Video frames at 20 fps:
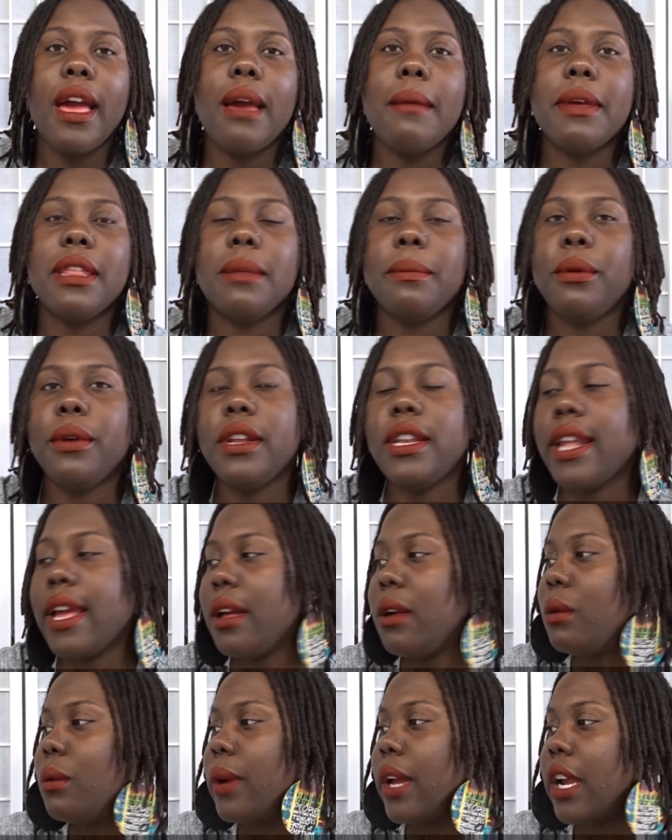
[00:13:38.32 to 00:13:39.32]
I'm at the point
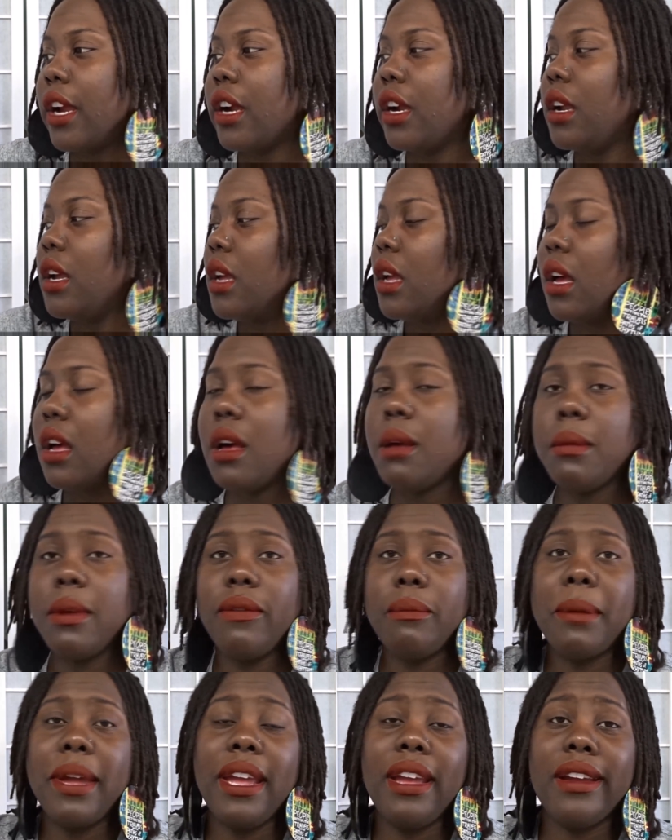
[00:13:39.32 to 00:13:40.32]
now where
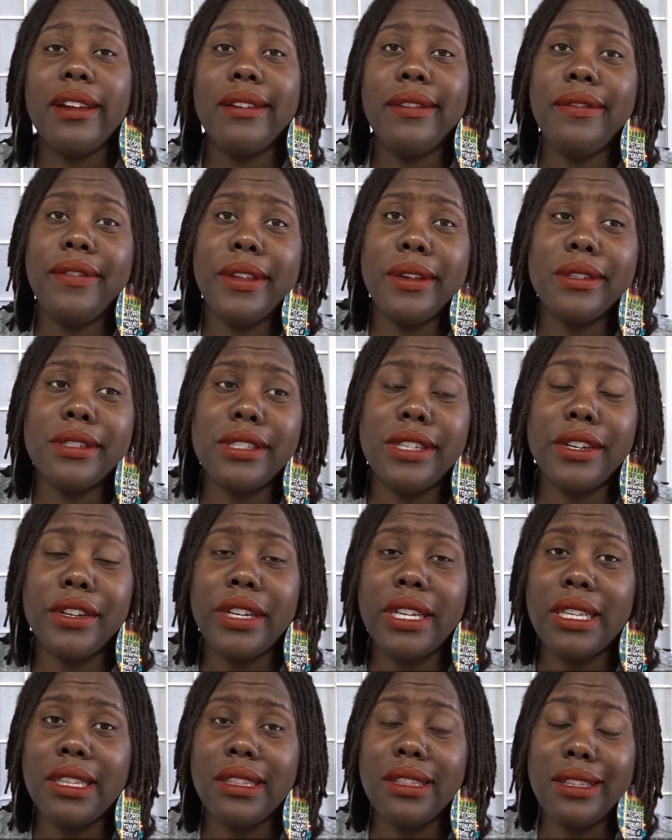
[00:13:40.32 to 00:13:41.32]
if my hair feels
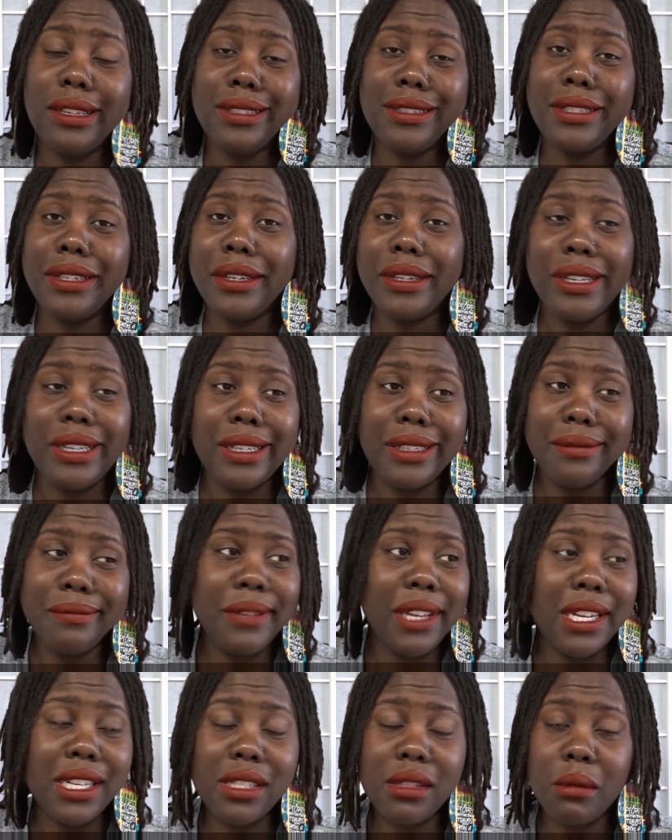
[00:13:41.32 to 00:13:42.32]
dirty, looks
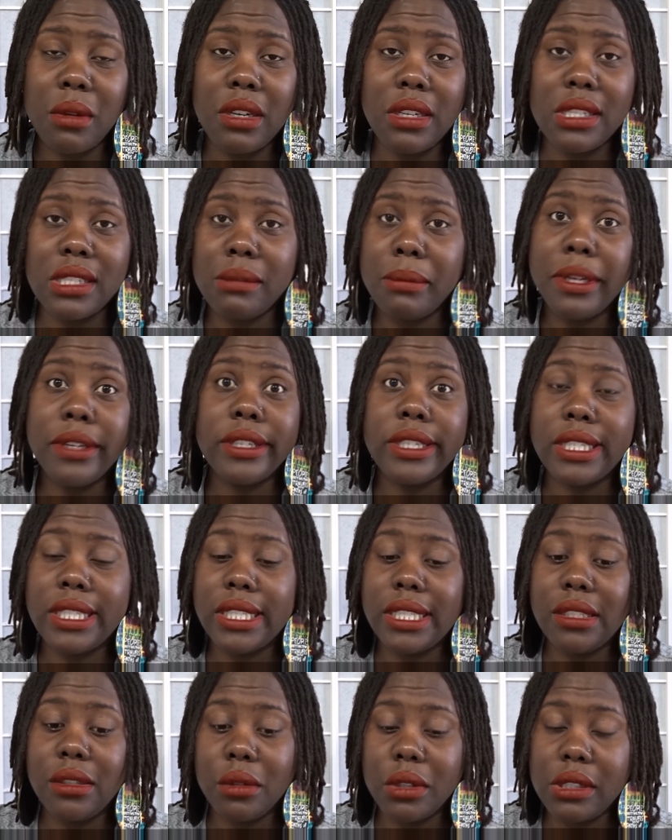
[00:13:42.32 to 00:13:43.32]
dirty, I just want it to smell
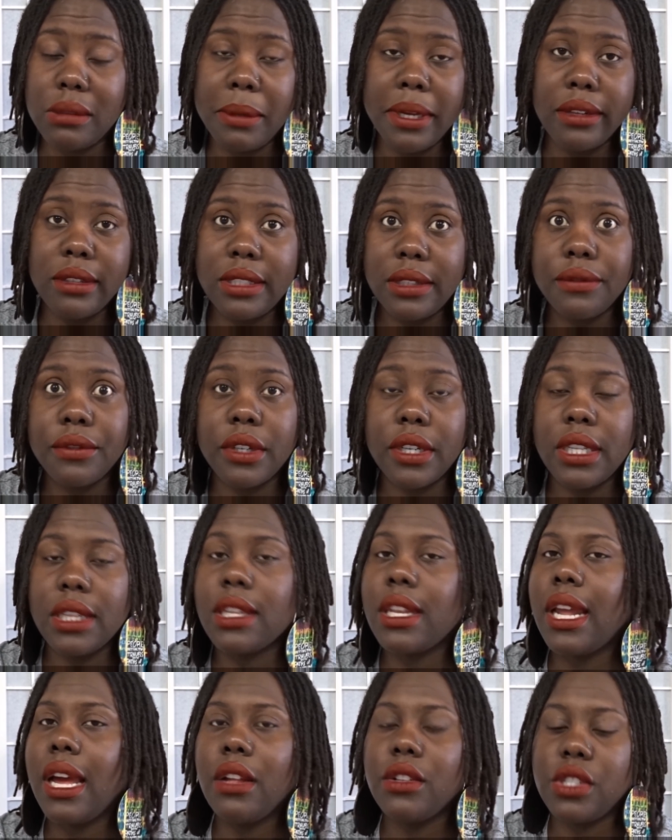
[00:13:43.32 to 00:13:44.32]
good or smell
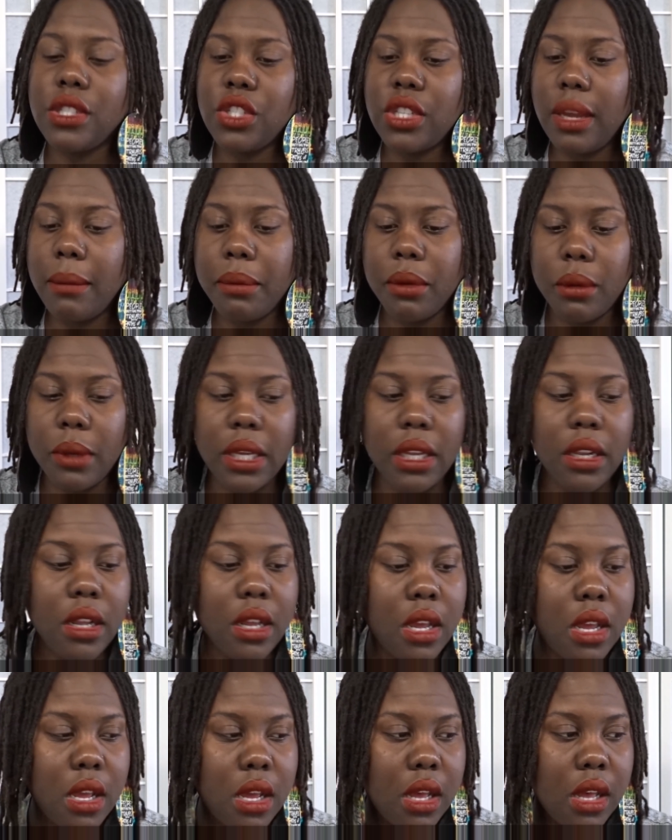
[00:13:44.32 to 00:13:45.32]
different, then I'll just shampoo it.
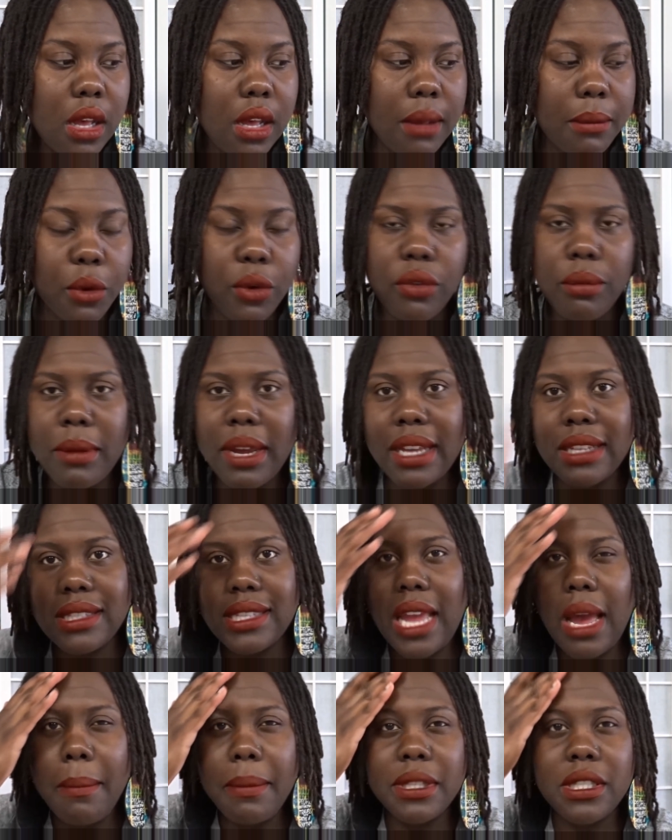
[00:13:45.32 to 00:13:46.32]
Or if my
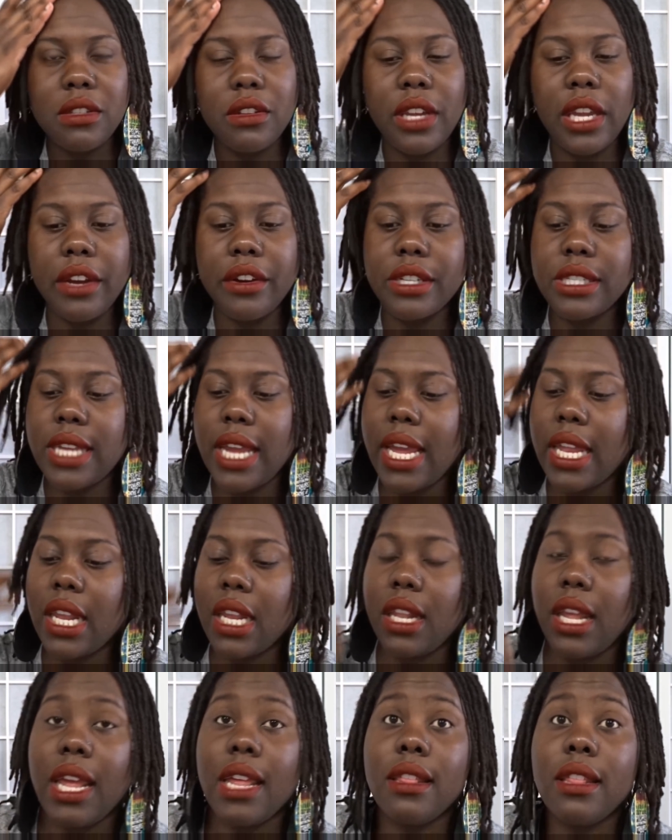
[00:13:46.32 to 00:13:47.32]
scalp is a little
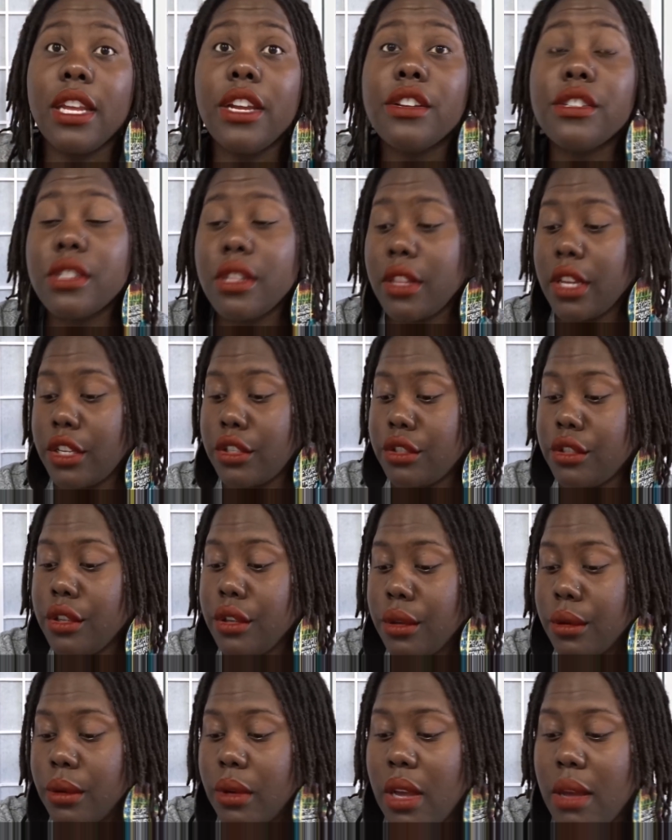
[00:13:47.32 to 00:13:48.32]
irritated. And here's the thing
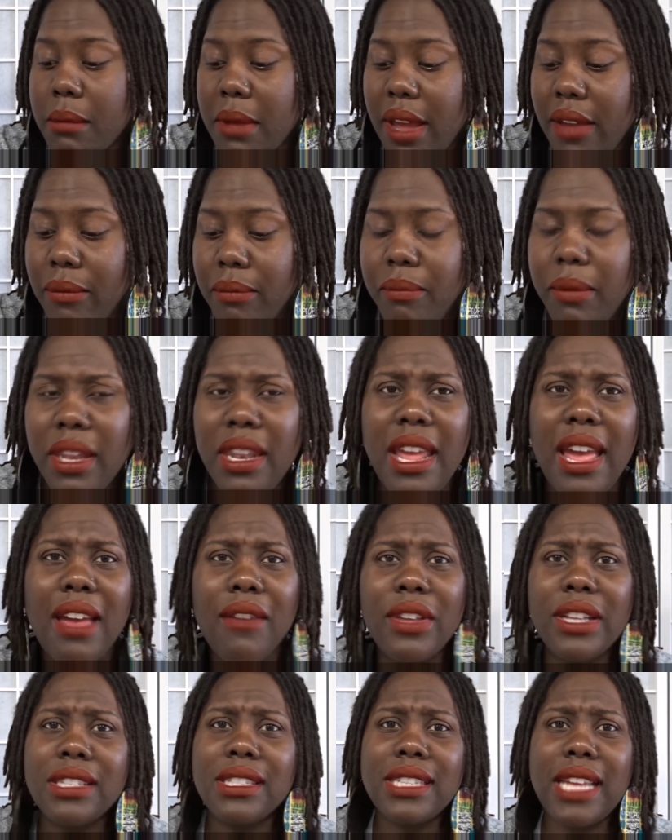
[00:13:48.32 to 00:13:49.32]
too, I've been
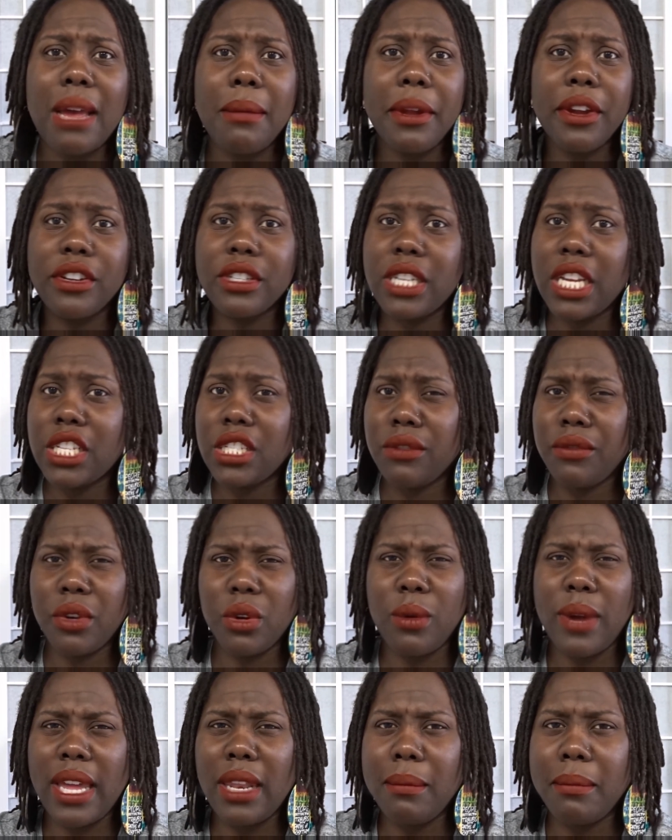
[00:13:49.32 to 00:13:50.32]
having scalp irritation for
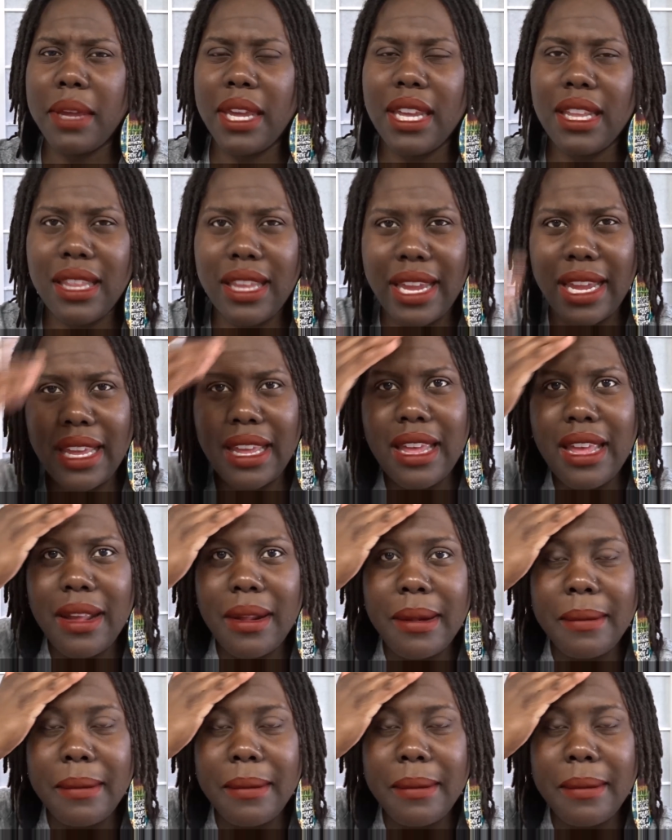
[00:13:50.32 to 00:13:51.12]
quite a bit. Like,